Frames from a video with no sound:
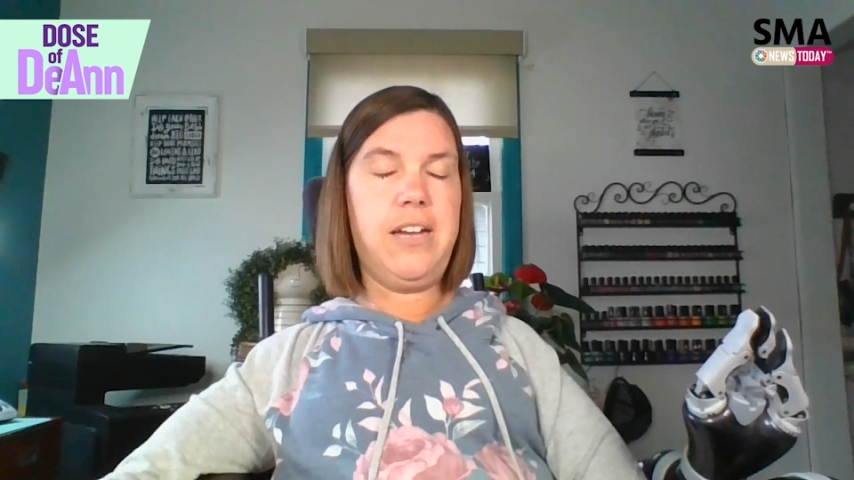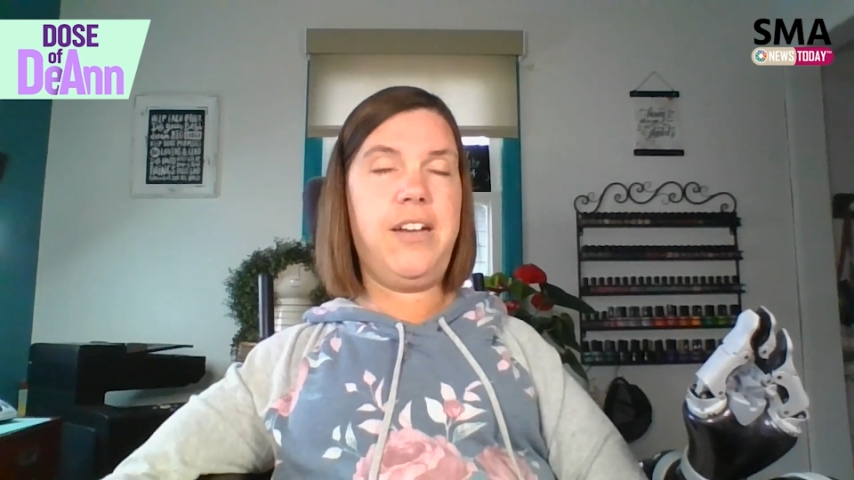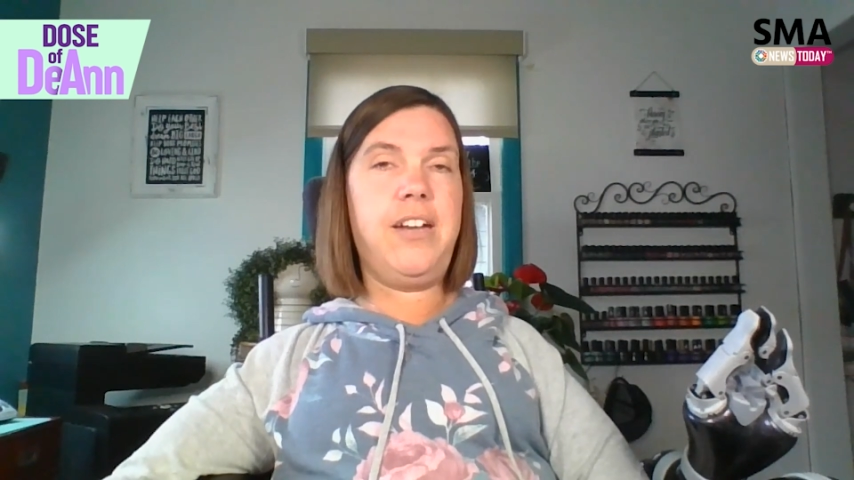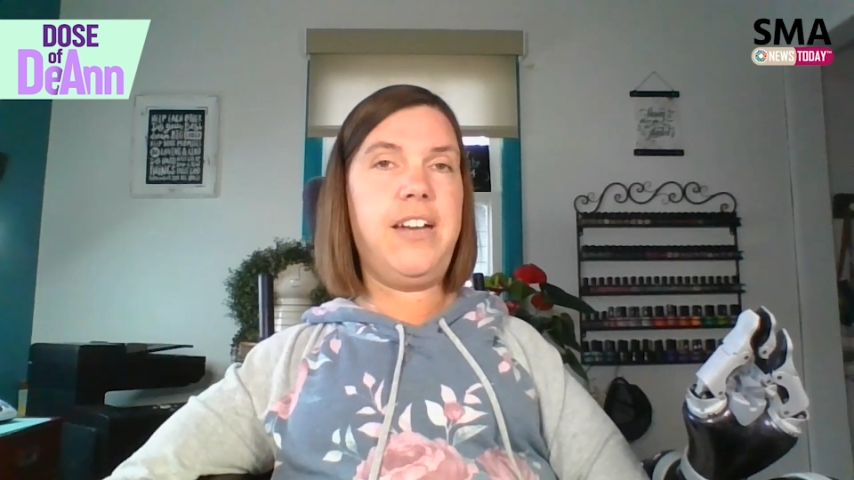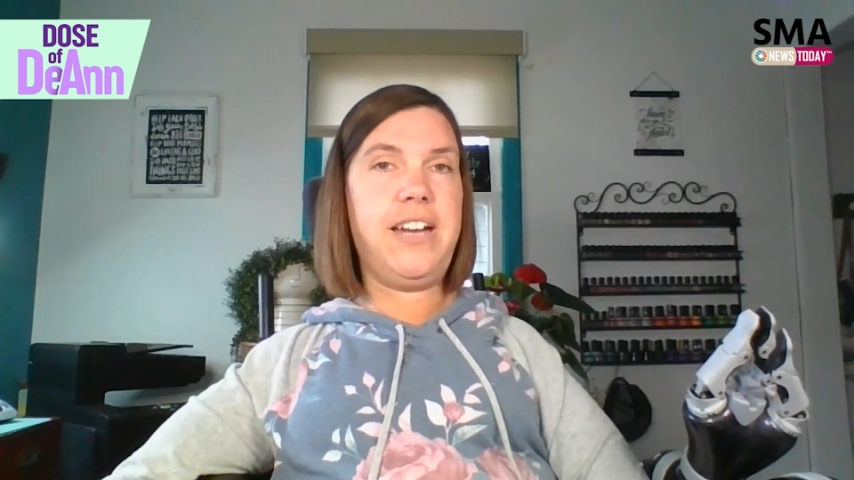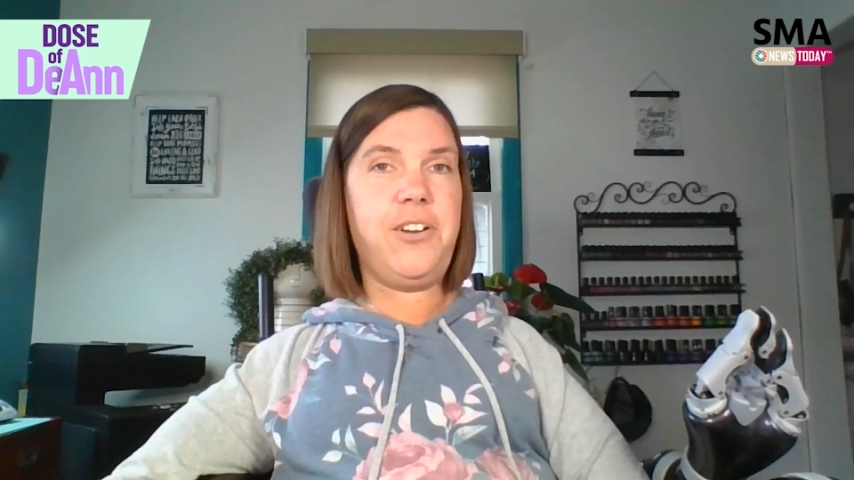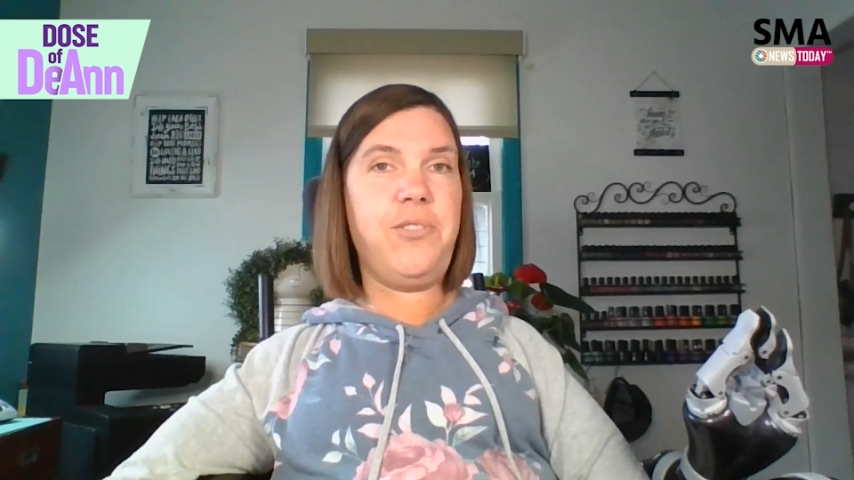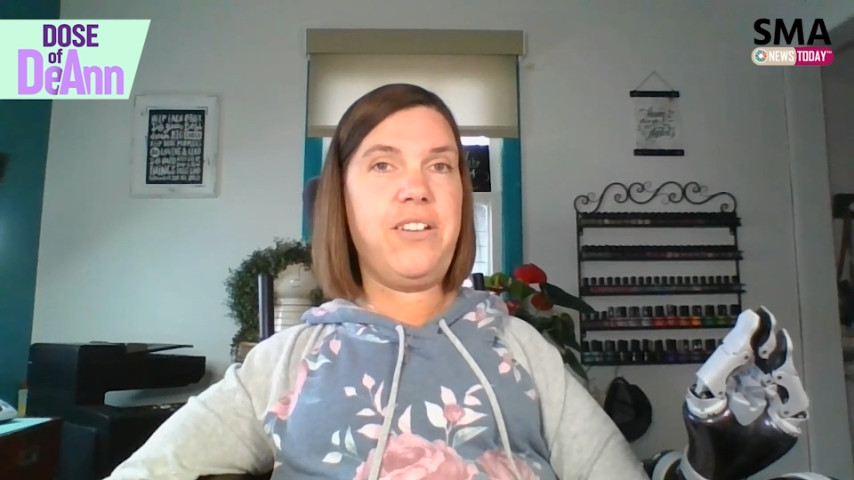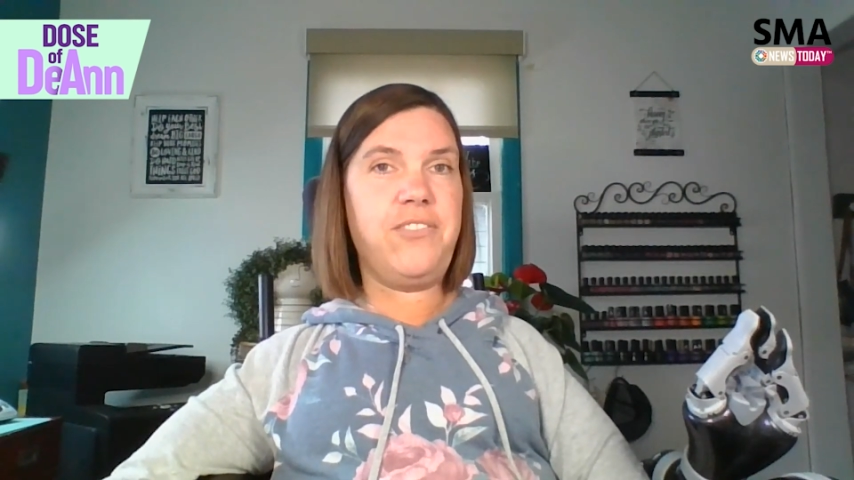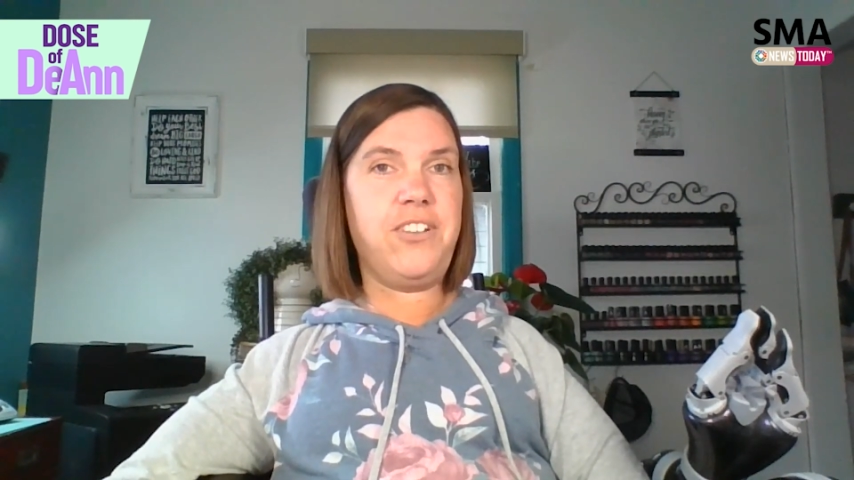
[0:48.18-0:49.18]
Uh,
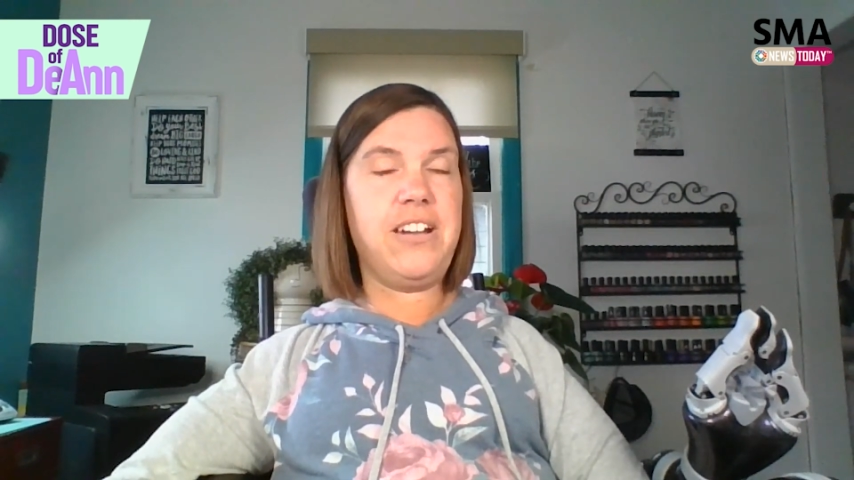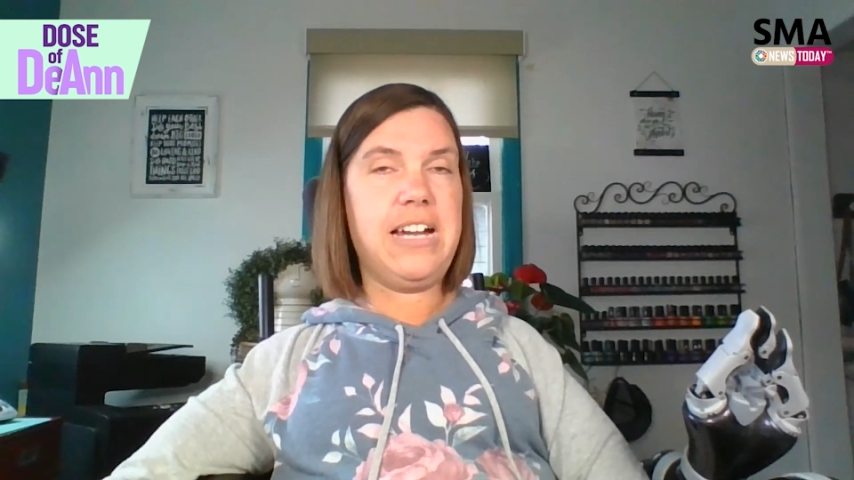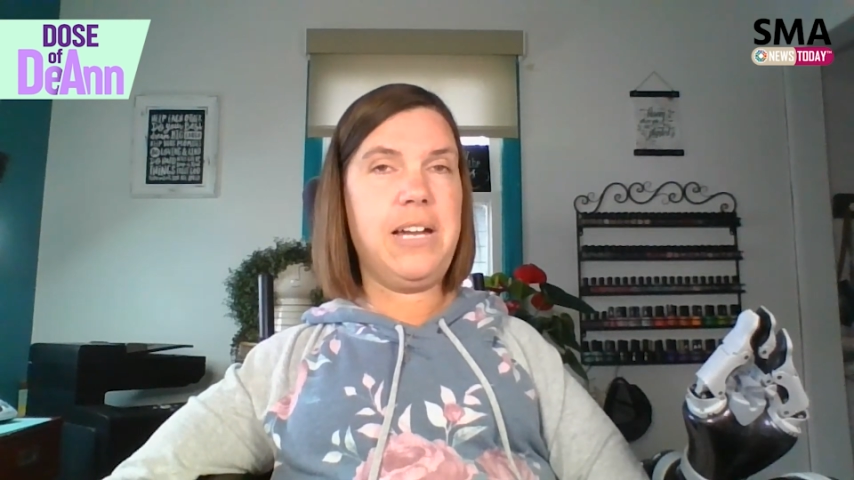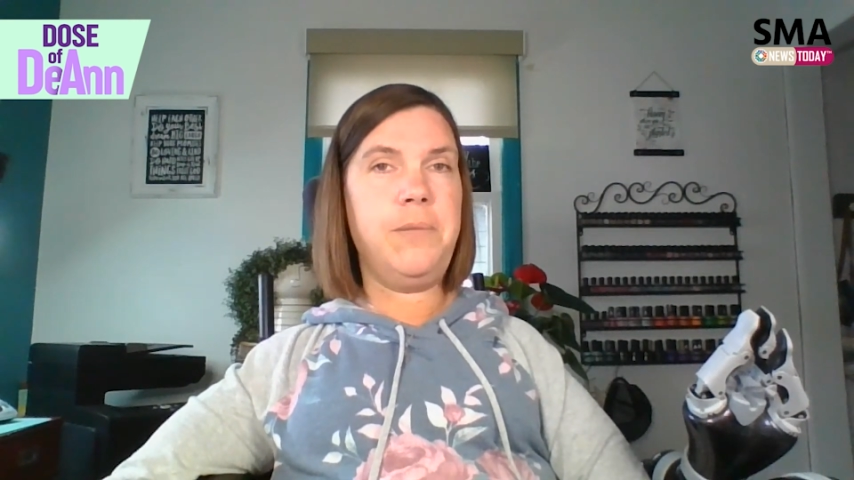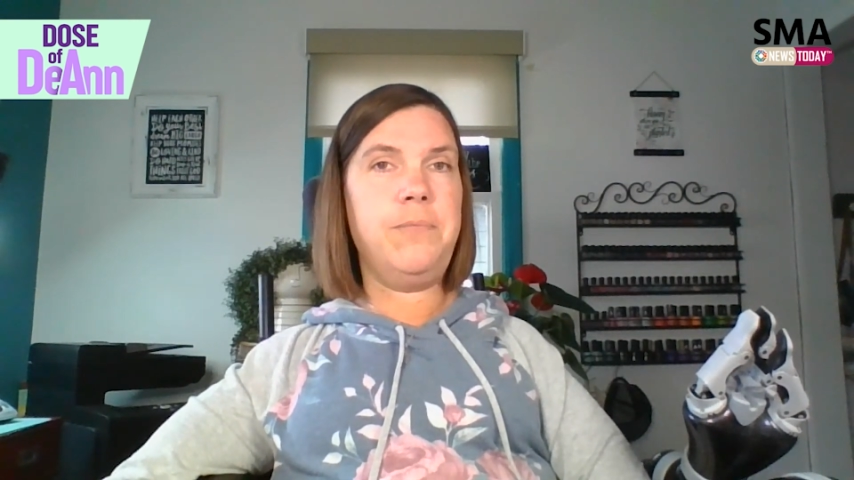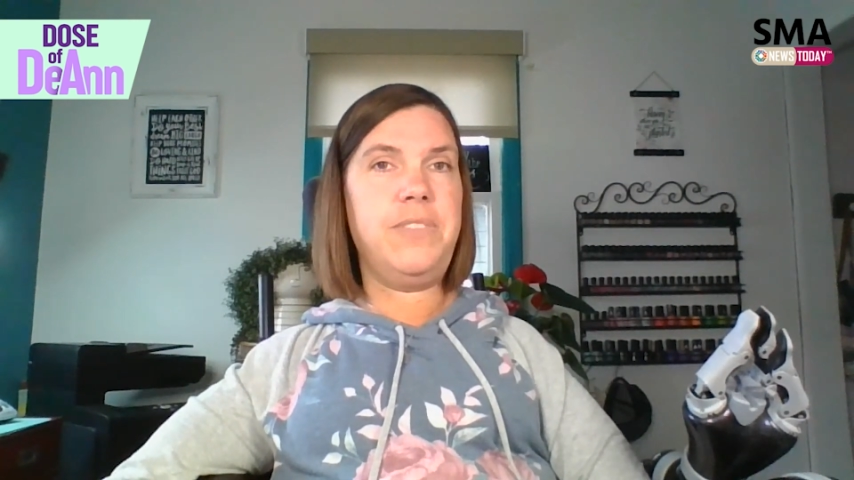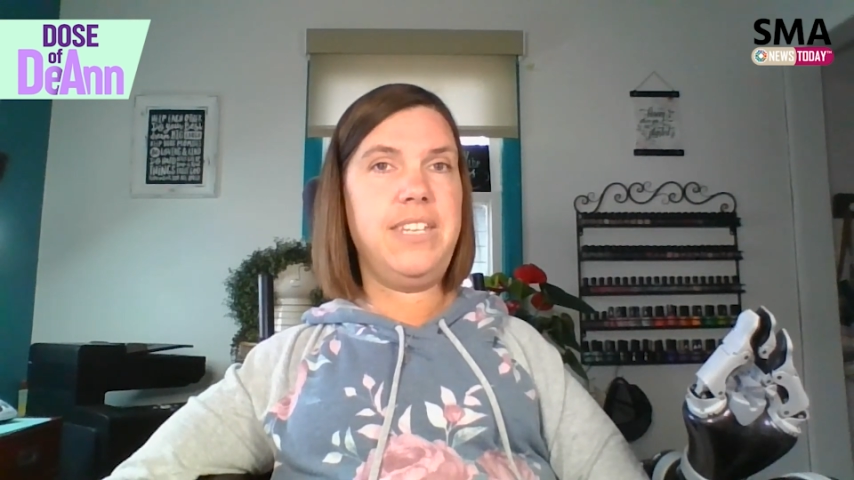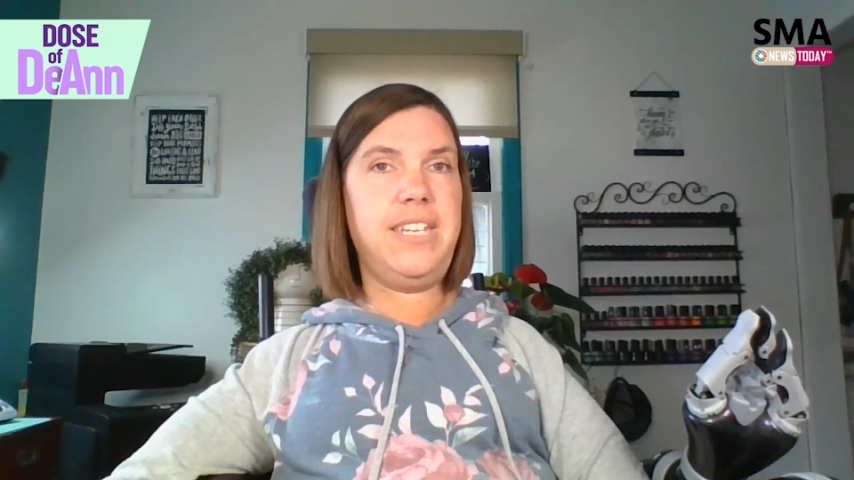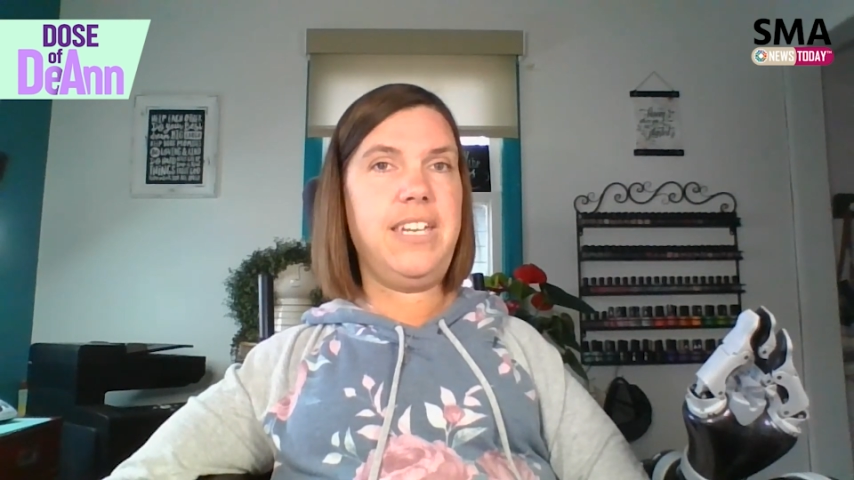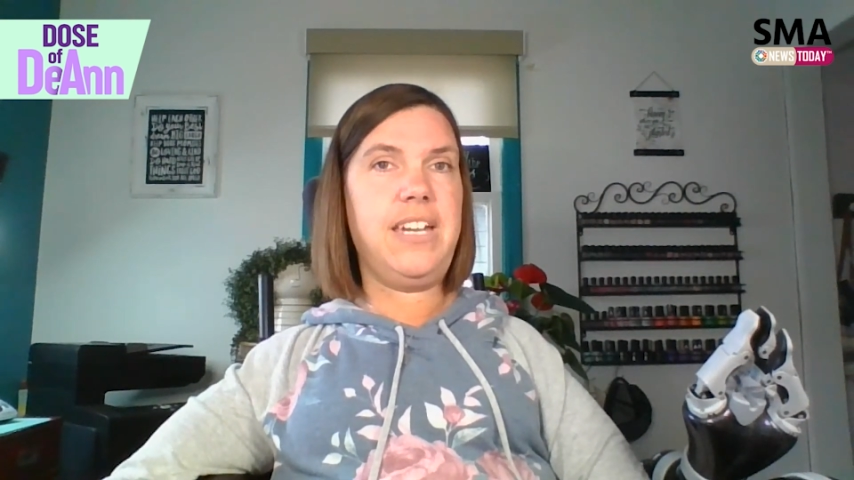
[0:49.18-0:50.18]
however, I'm
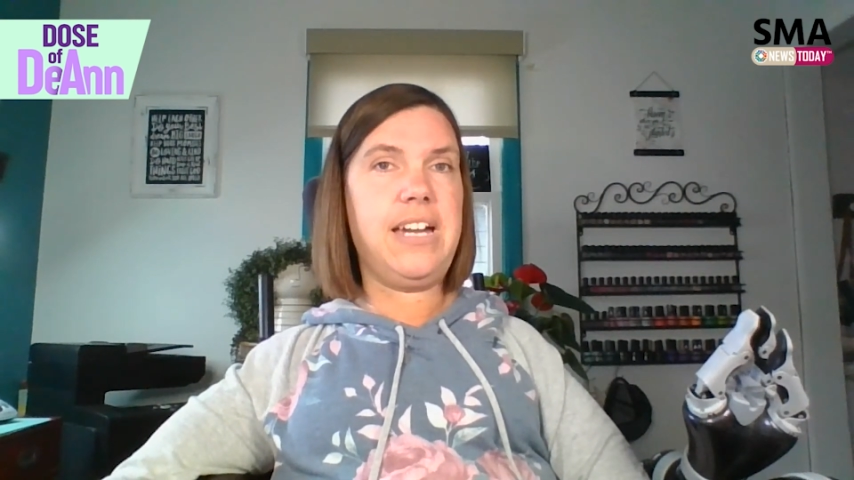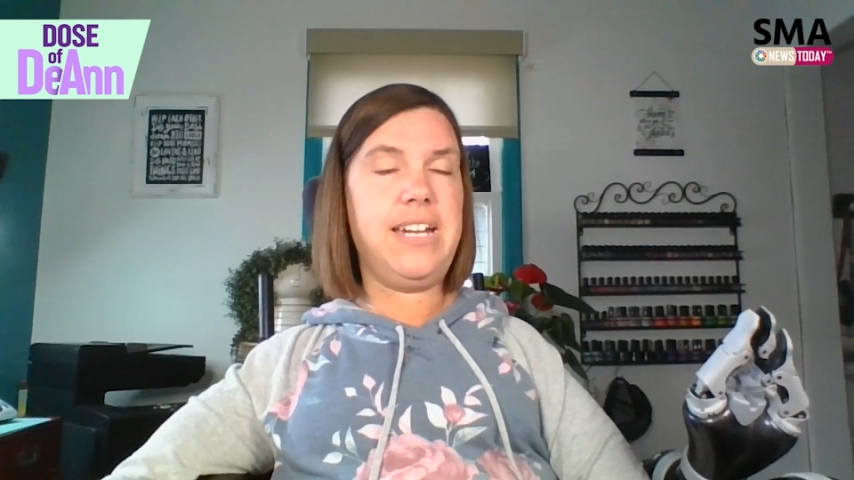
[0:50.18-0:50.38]
thinking